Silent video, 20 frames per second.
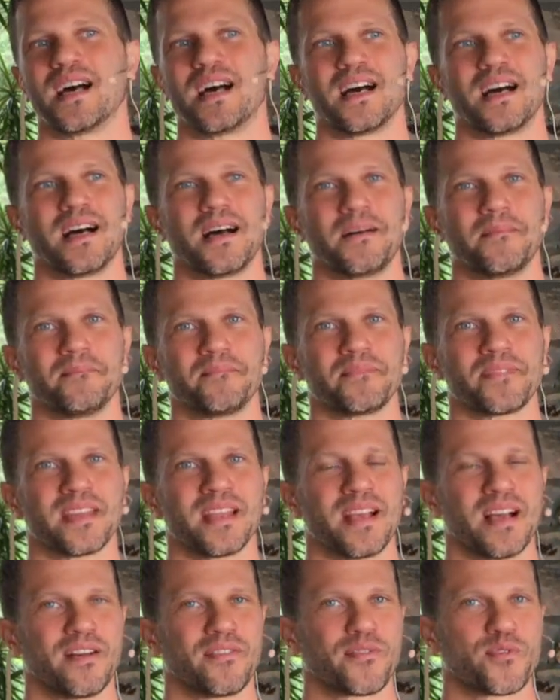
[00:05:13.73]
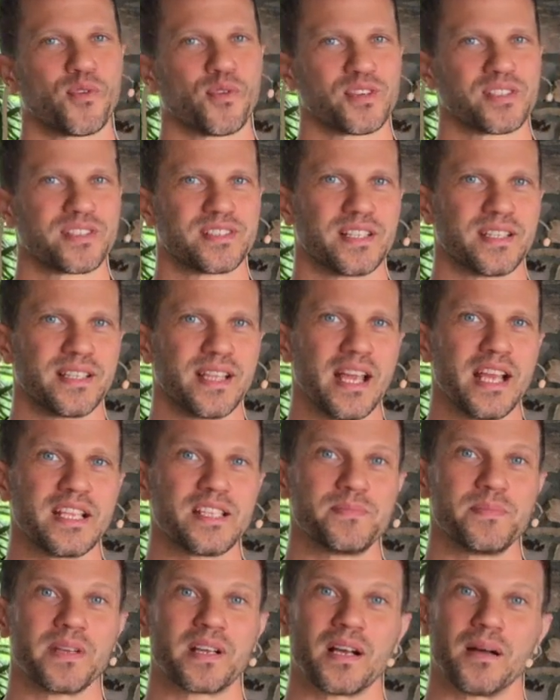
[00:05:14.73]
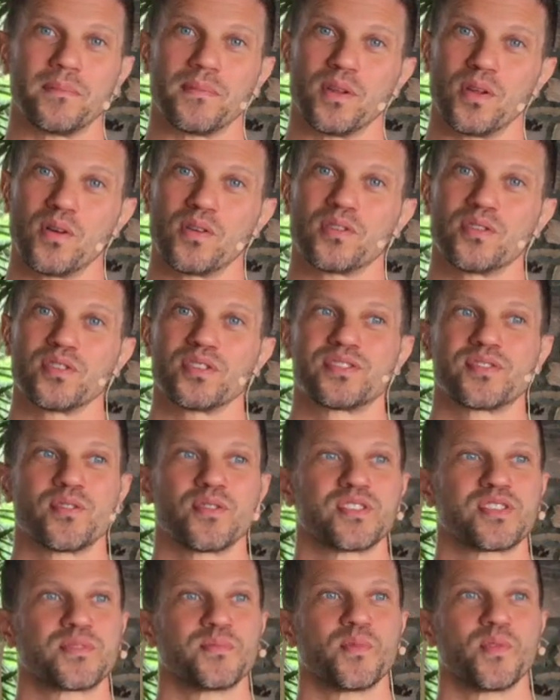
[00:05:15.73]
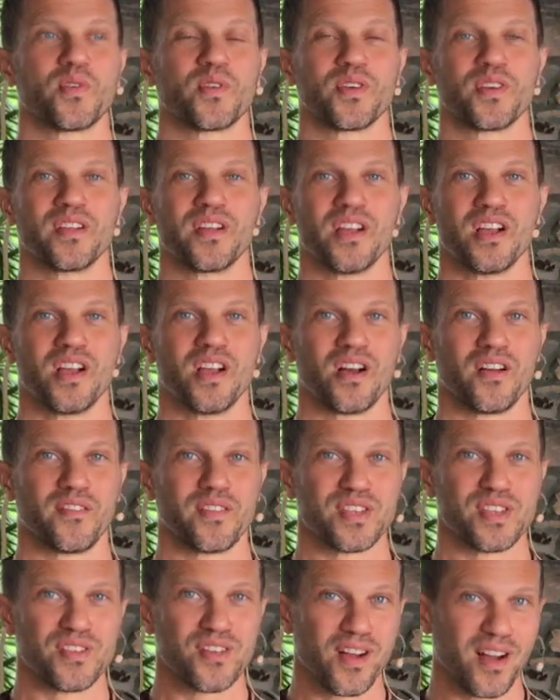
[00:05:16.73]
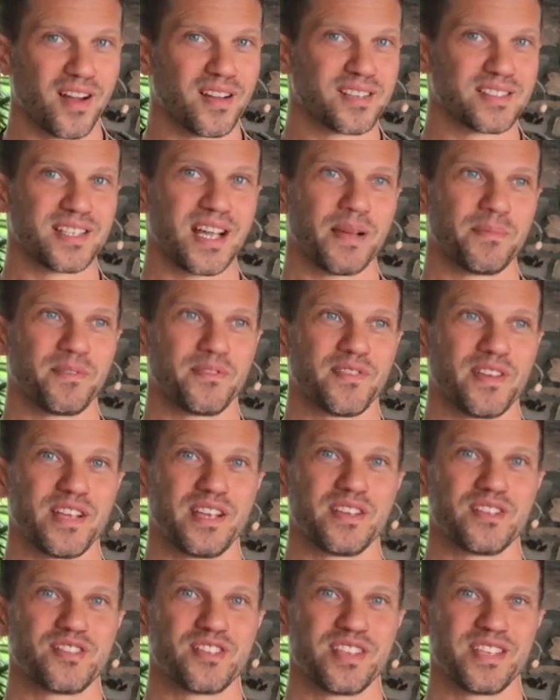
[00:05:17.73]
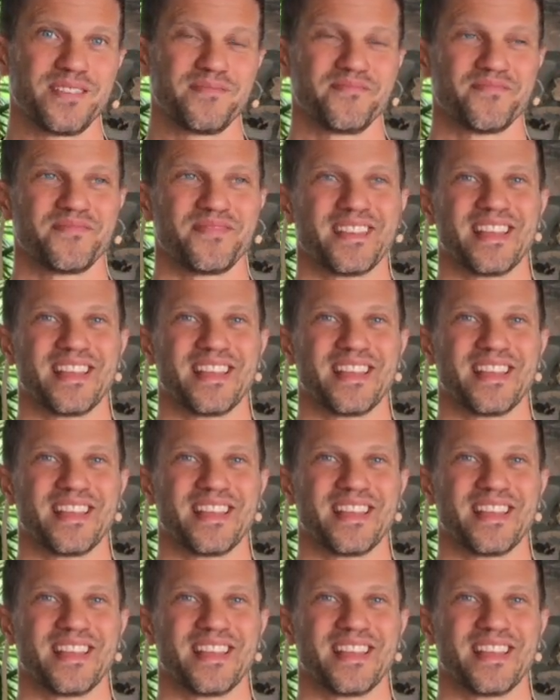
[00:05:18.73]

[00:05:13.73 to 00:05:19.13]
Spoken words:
Of course, the days become longer, so it's more of a young type of energy.